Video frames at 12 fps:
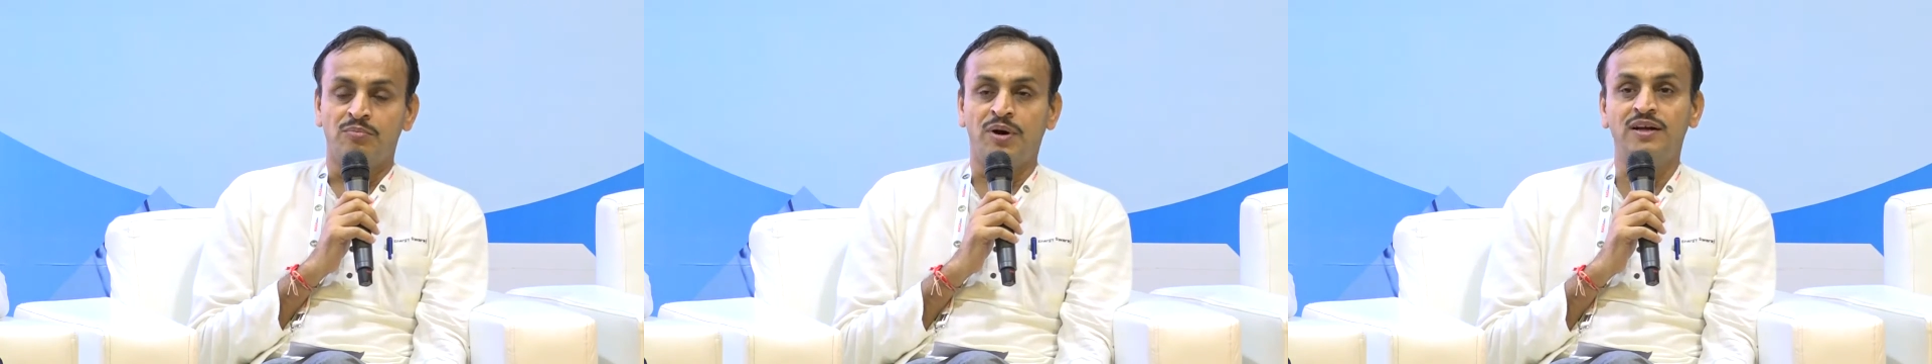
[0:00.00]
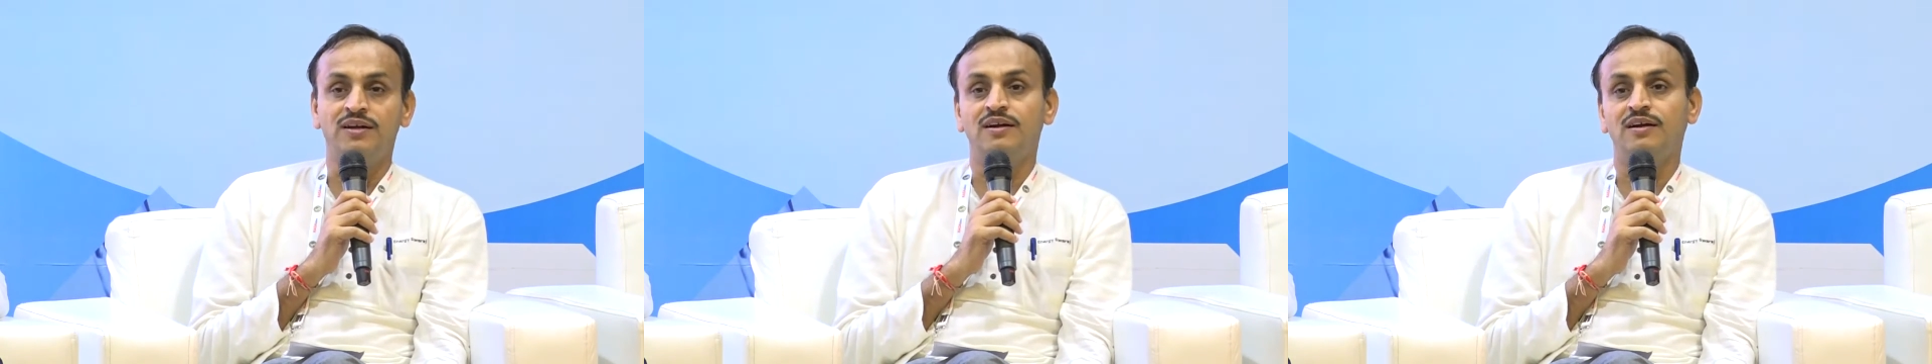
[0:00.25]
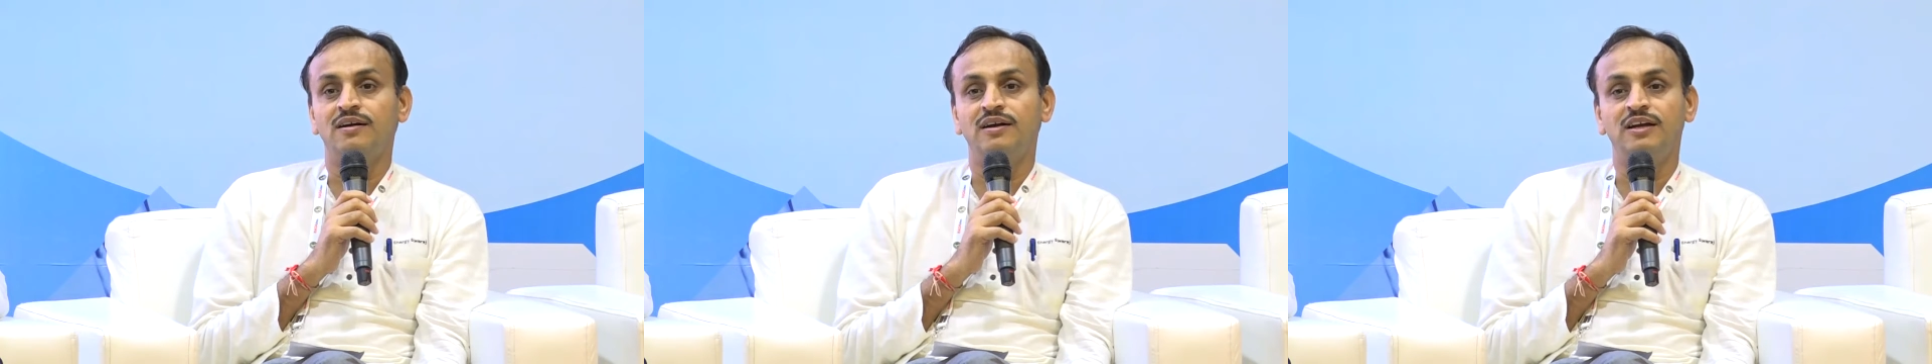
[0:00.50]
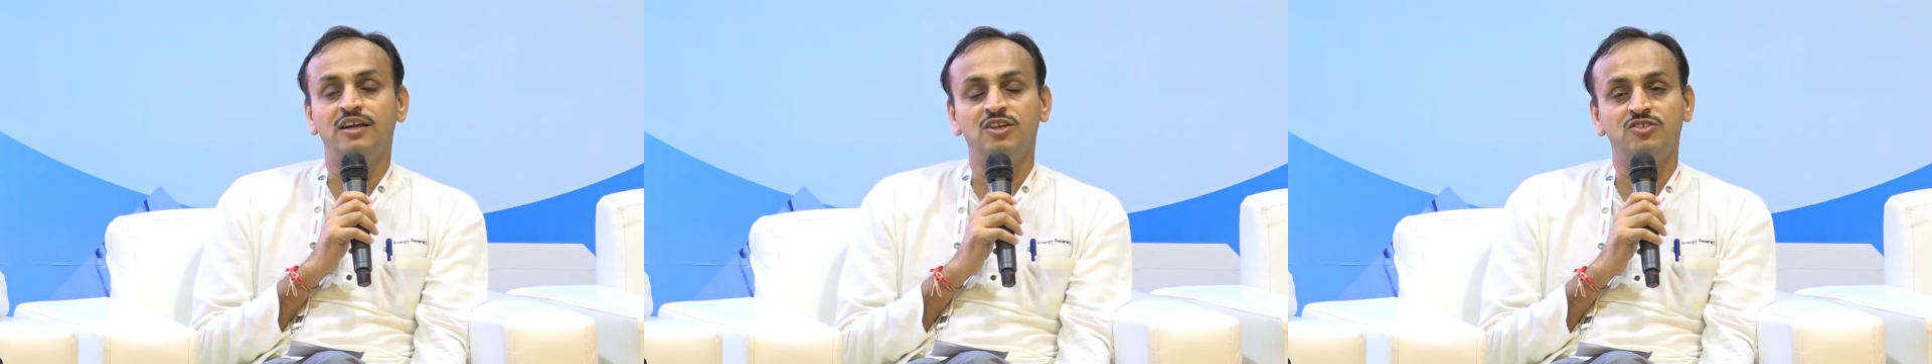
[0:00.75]
but uh,
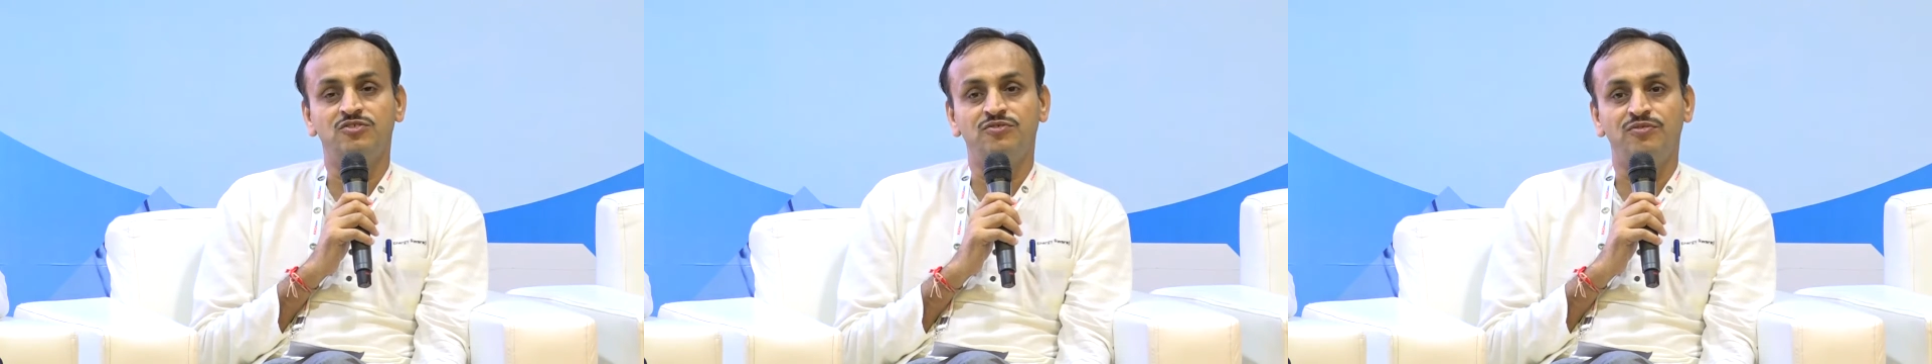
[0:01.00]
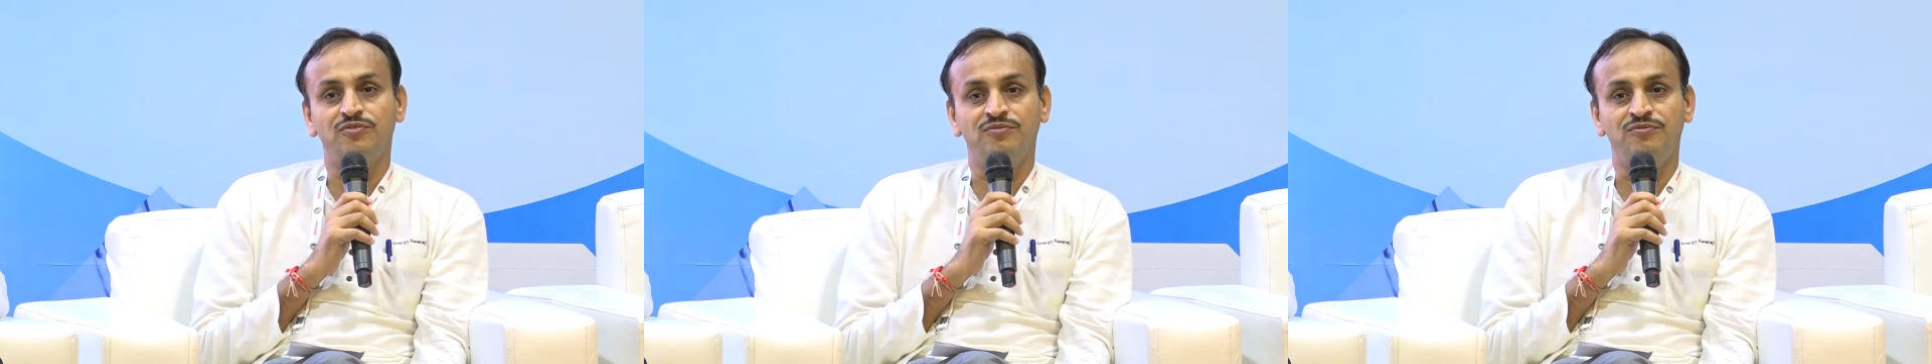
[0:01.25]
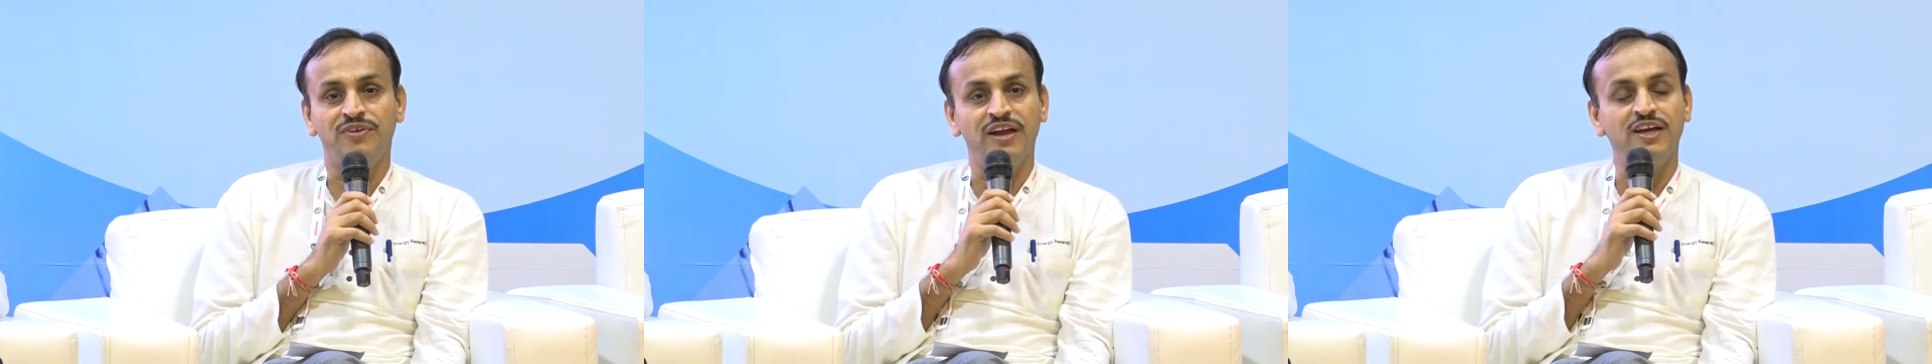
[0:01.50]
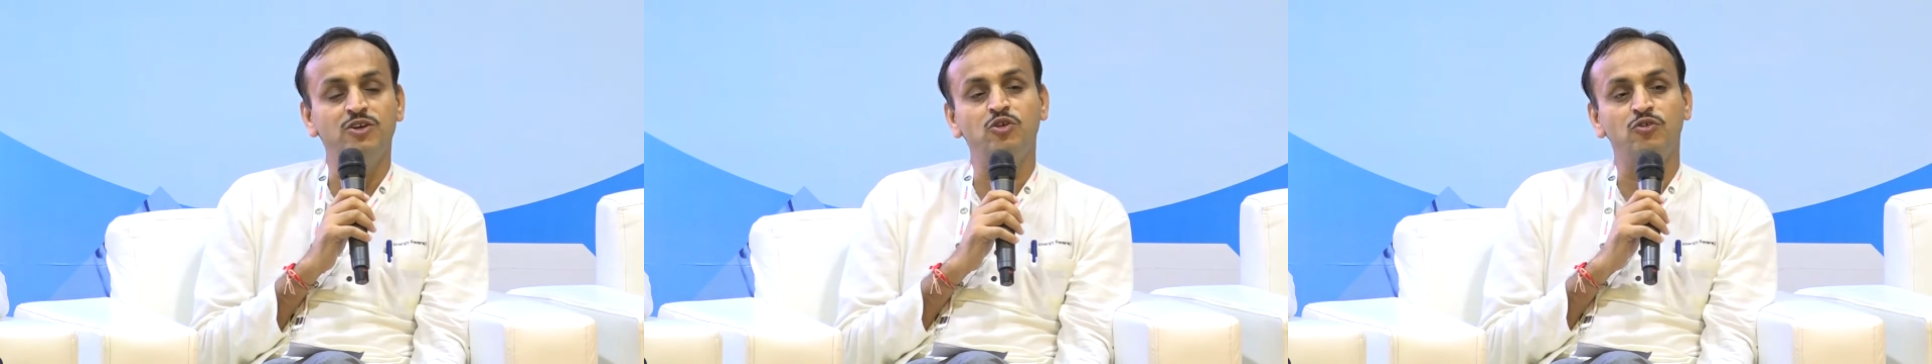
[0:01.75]
it is
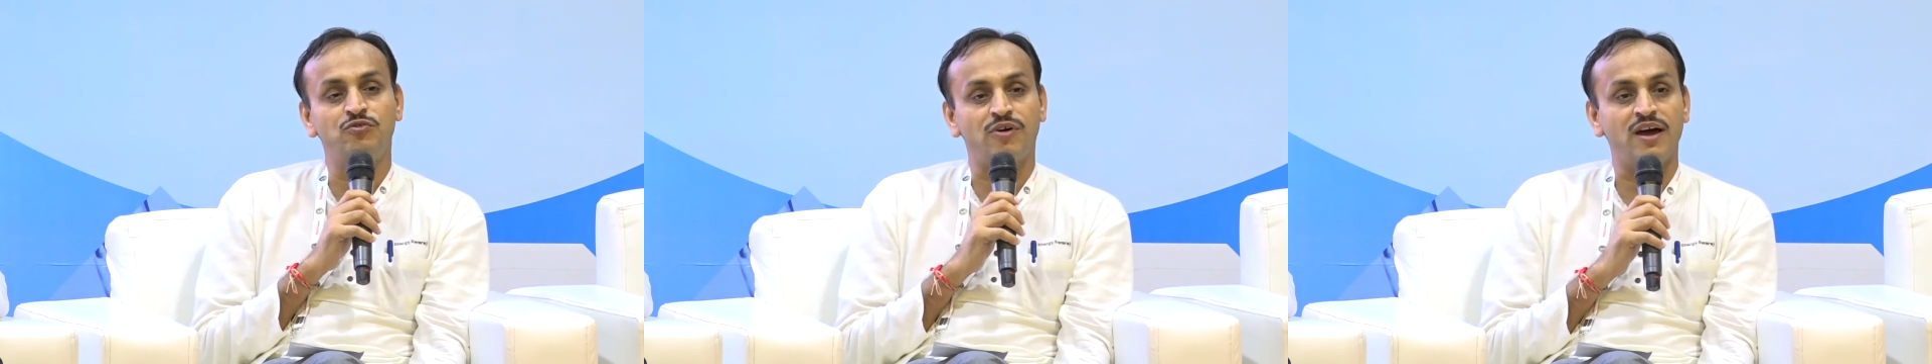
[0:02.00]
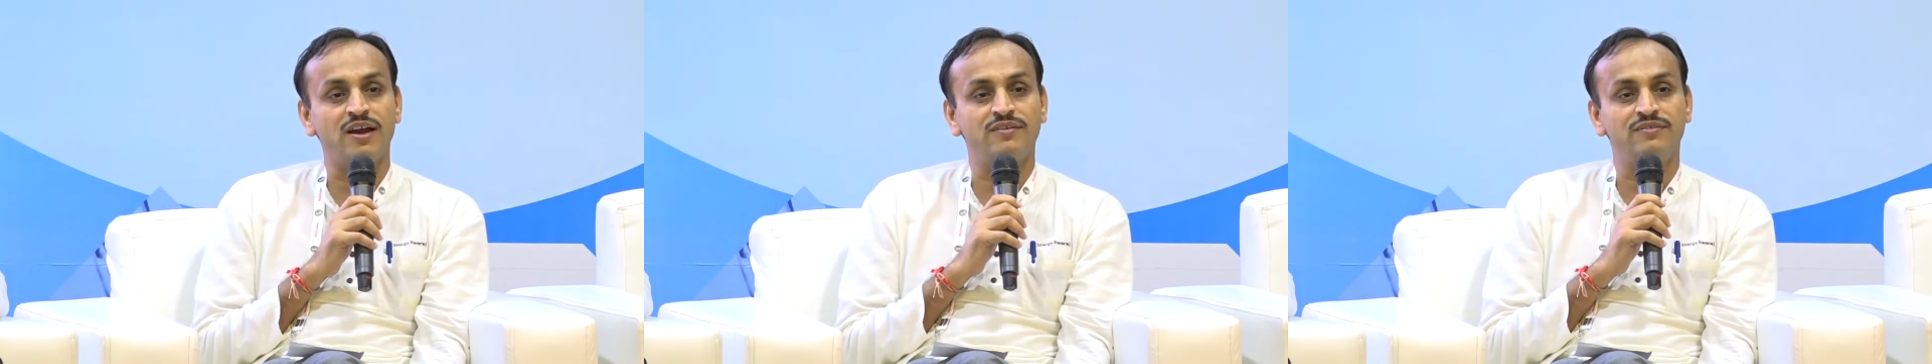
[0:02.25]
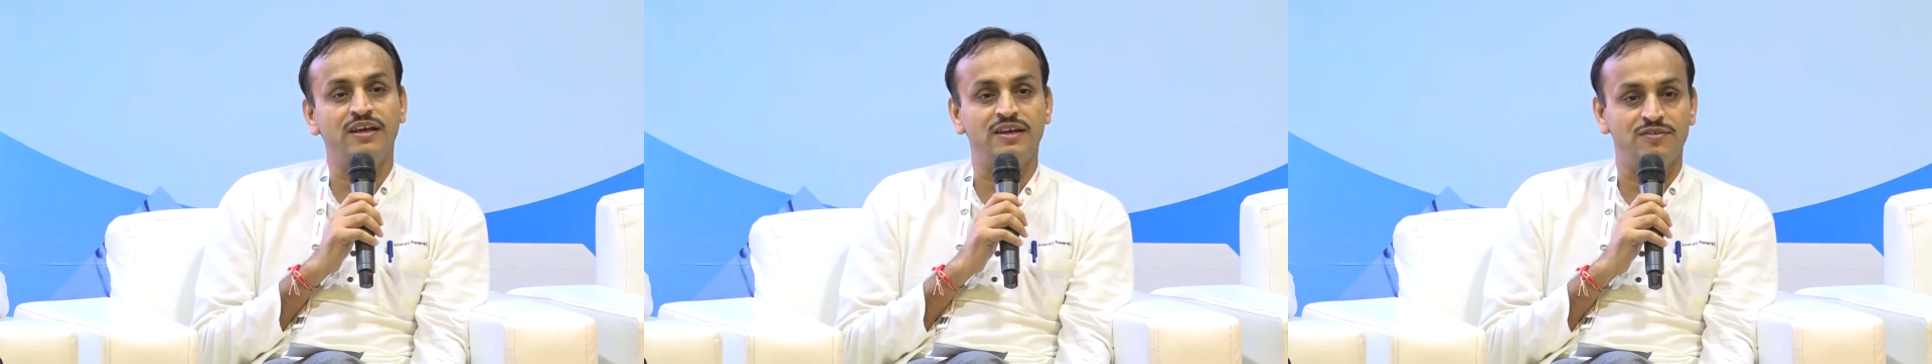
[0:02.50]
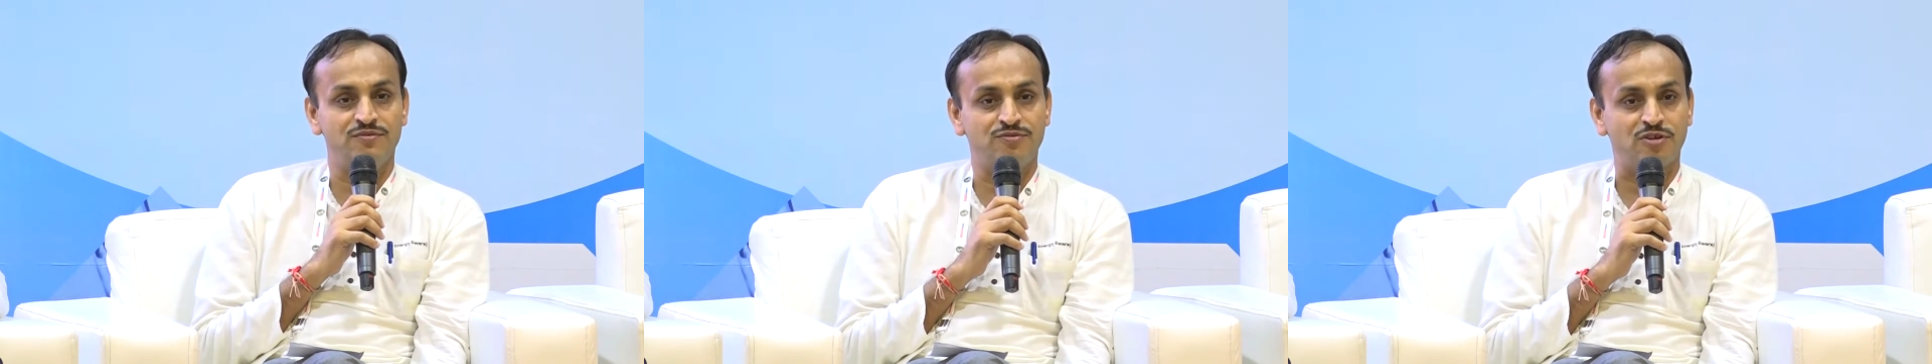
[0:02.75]
way too far away